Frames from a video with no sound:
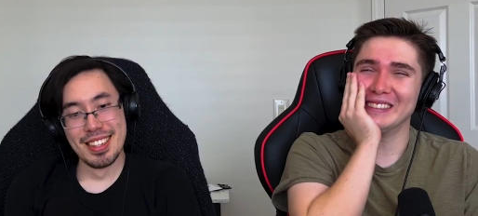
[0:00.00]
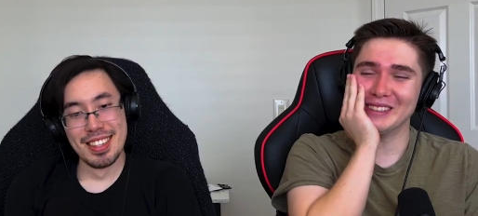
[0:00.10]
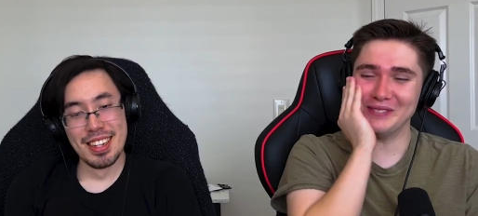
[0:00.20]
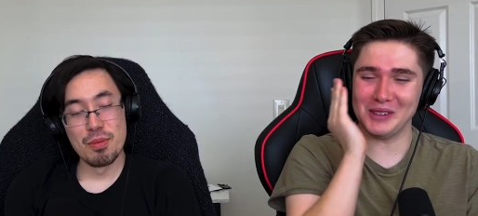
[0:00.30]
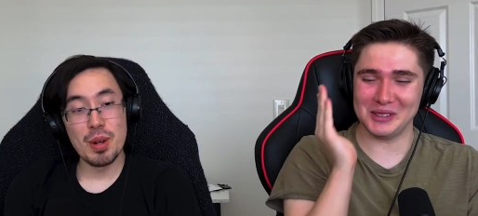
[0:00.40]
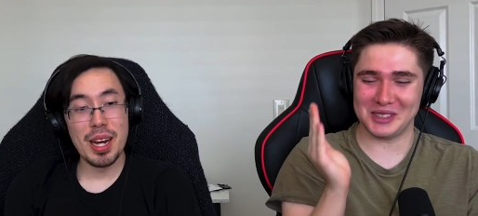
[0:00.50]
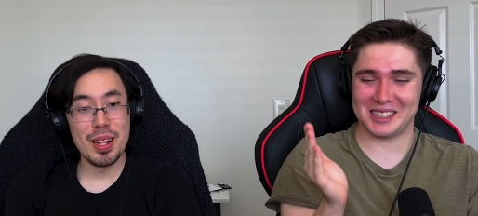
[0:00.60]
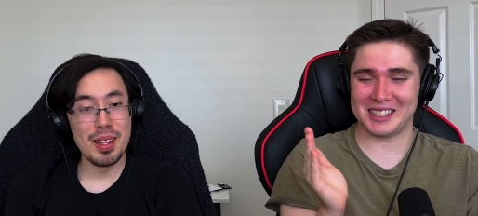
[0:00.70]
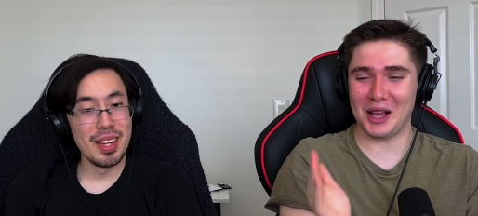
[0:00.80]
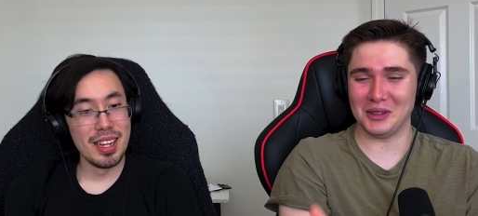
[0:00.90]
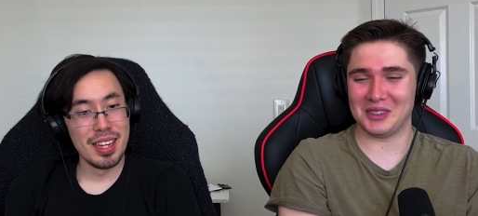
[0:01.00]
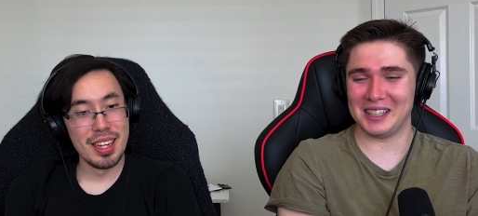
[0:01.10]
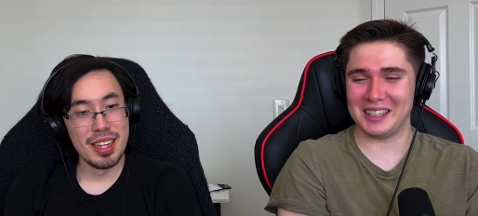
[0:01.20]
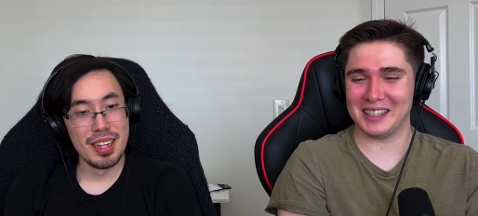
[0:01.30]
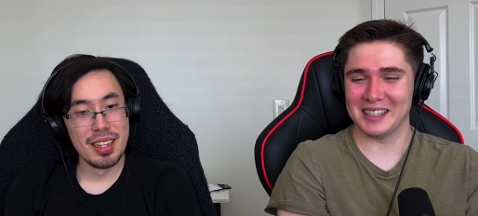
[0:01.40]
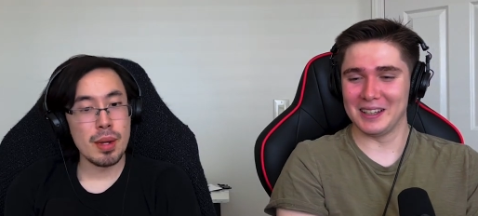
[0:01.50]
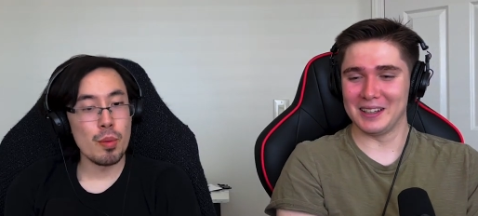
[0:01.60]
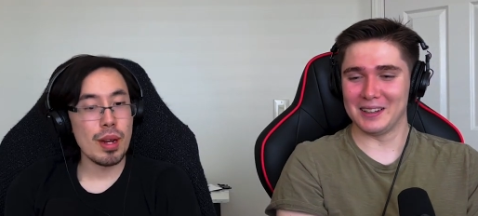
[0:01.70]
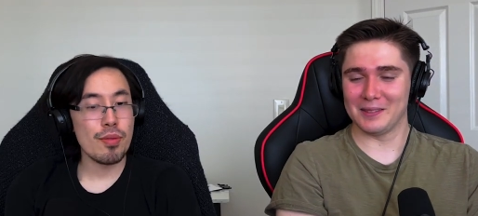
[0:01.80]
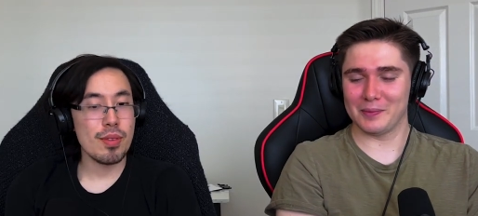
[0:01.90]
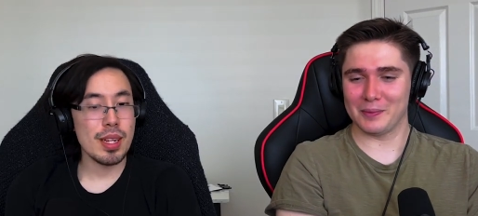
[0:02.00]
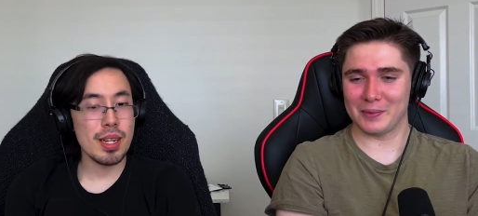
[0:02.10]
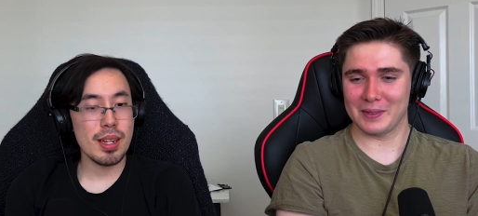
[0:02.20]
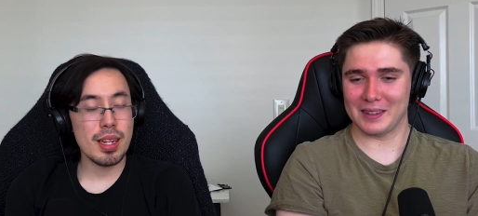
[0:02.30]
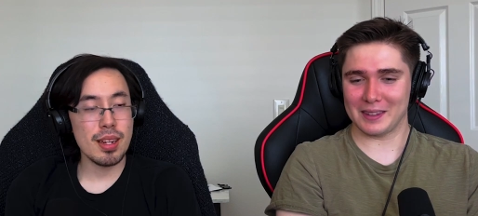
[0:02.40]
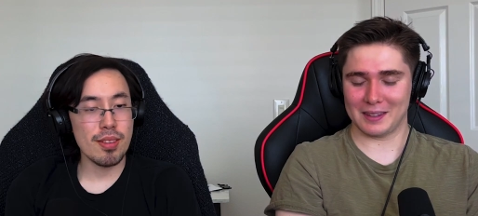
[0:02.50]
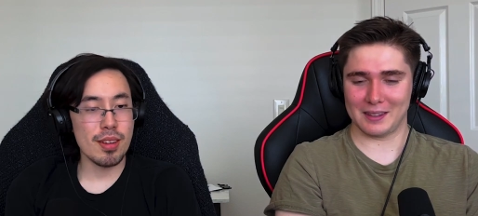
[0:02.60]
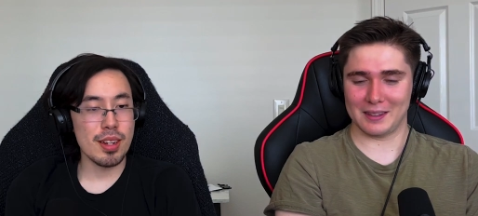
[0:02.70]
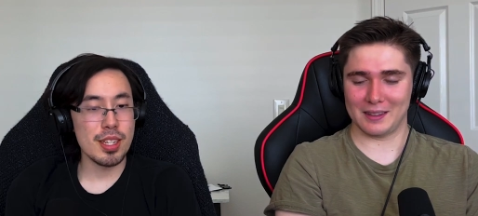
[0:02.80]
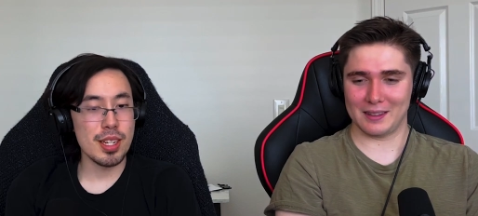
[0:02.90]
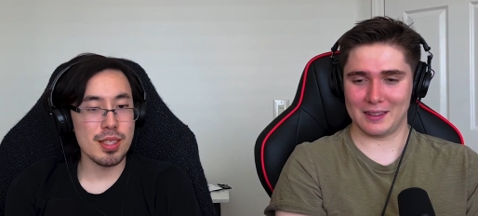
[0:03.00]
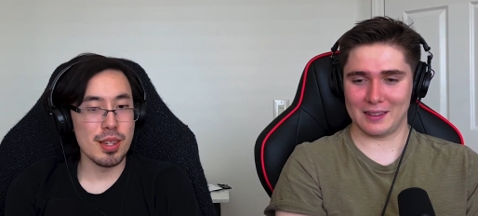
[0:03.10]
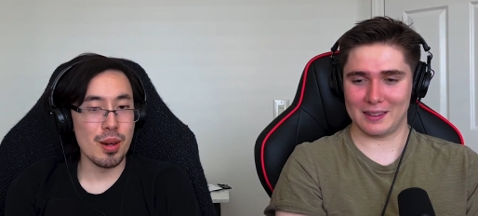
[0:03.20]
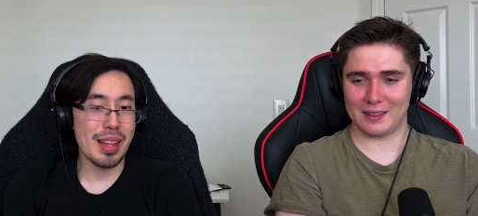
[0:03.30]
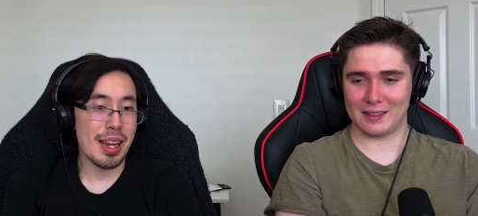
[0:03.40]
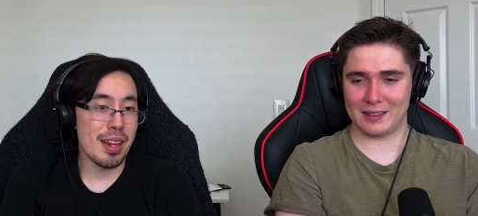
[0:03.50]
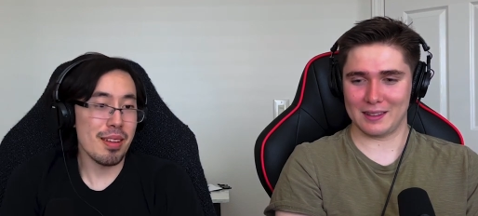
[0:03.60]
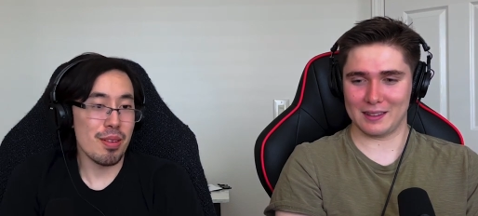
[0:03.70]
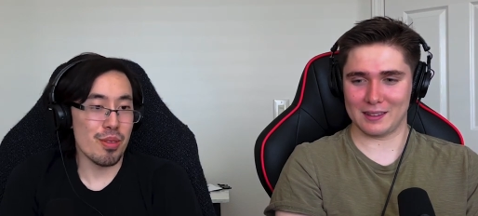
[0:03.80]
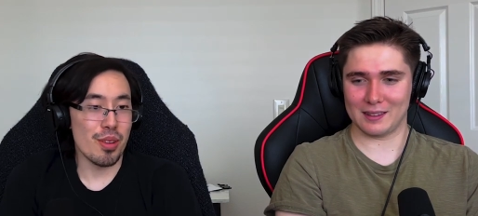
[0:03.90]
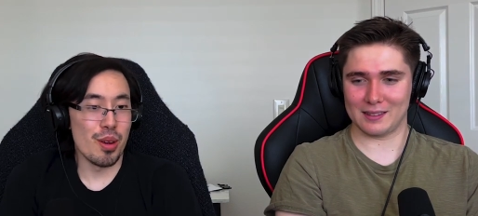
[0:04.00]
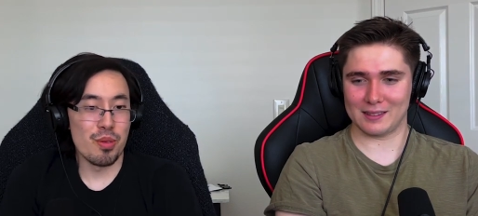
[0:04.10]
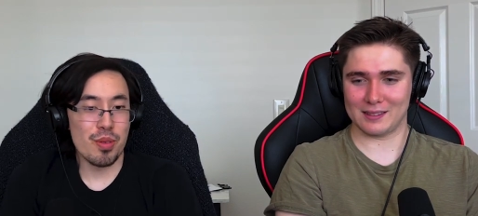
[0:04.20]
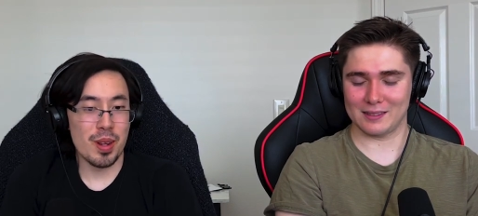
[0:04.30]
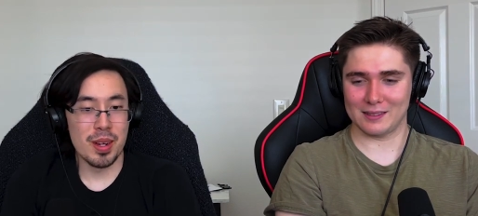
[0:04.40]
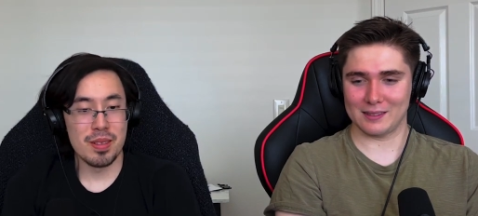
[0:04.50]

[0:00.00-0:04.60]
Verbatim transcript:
Speaker 1: the most well, stealthy. What if he, he doesn't, she doesn't know that it is herself, you know?